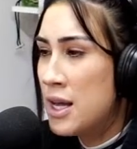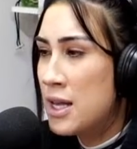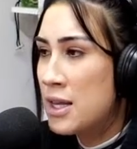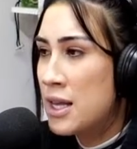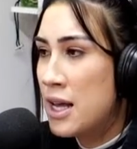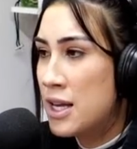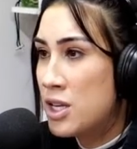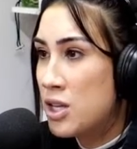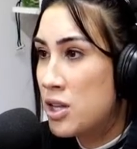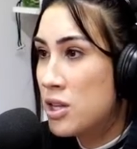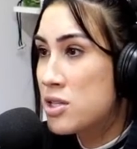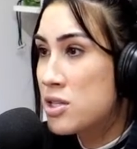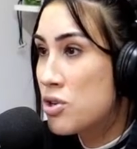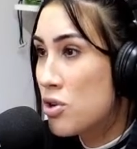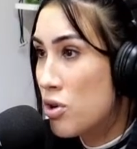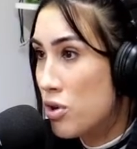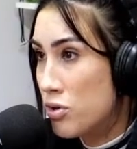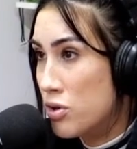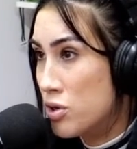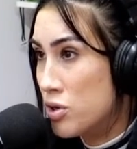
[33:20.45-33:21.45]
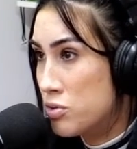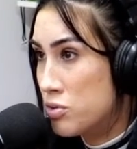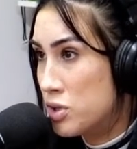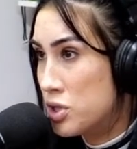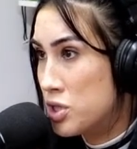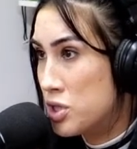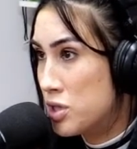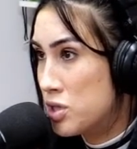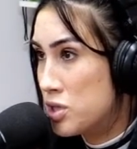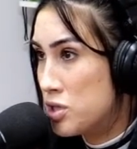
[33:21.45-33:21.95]
Like, this girl knows what
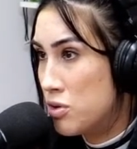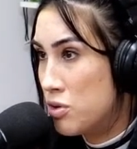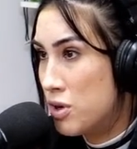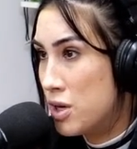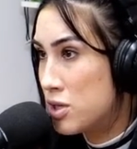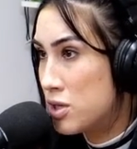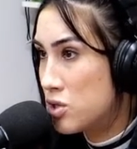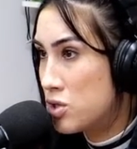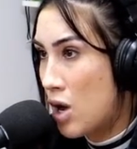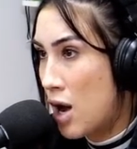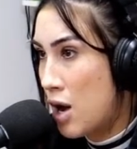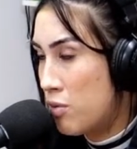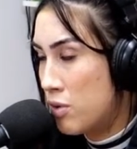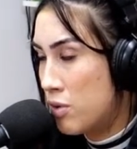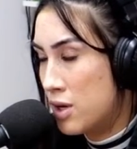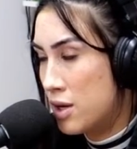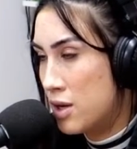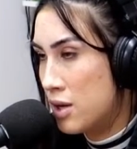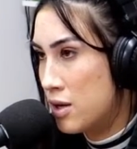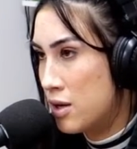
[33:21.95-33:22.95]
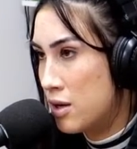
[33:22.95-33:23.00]
she's doing, so I wouldn't